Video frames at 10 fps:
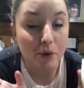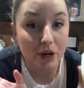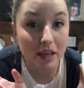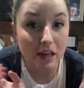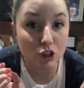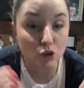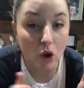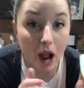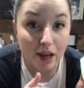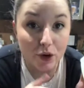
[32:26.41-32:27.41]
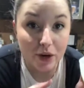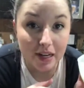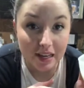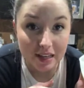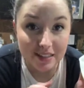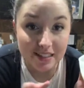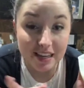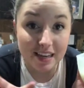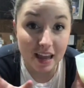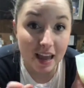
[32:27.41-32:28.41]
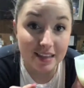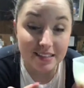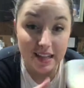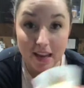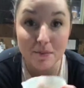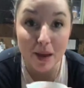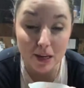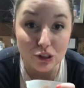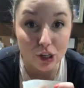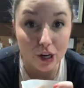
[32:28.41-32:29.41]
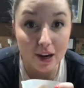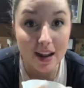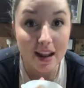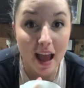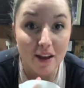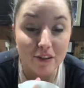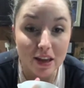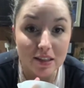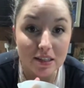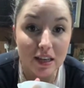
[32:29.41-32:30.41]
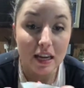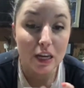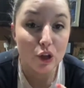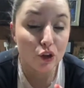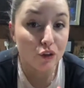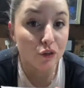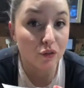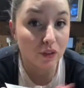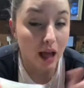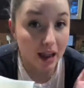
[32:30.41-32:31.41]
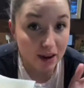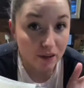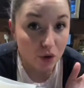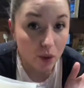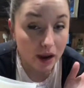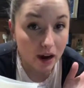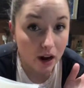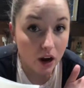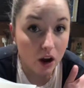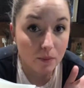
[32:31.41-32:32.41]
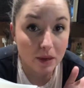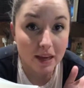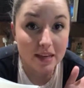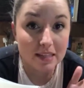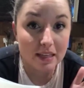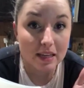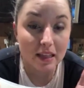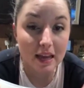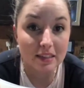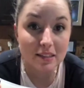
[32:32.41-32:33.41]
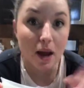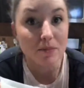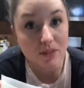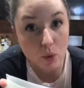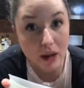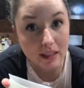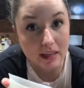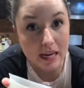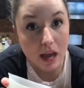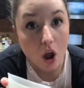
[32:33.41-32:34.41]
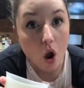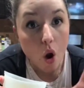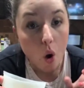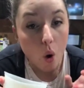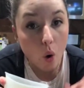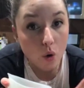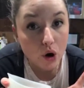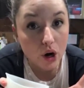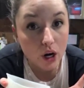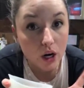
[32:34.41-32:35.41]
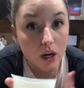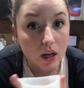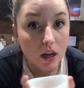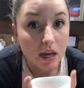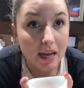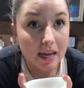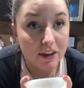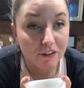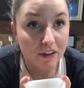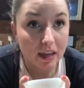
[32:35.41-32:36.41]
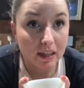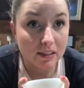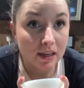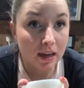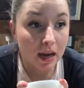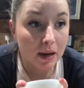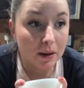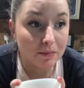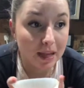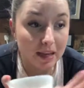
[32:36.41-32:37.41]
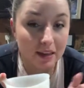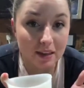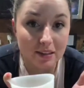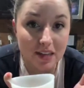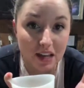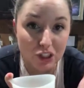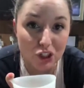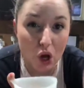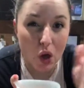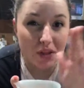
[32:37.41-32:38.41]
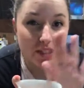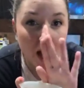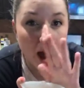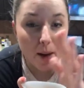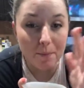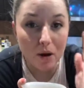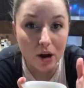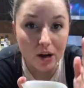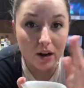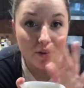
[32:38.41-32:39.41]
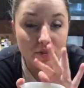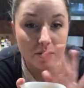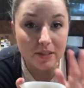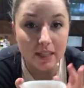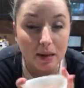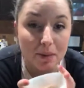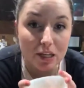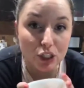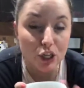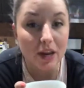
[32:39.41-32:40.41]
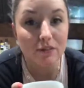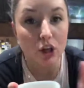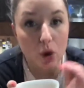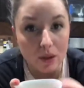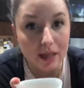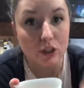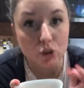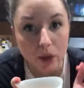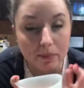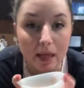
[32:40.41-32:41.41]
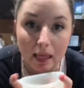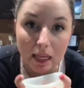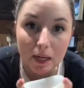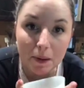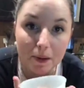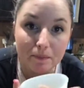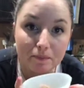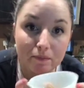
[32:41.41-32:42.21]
putting dry ingredients in a stand mixer and have it either fly everywhere because it like dumped quickly or if it um, like touched all the top part of the stand mixer and you have to go and like scrub that later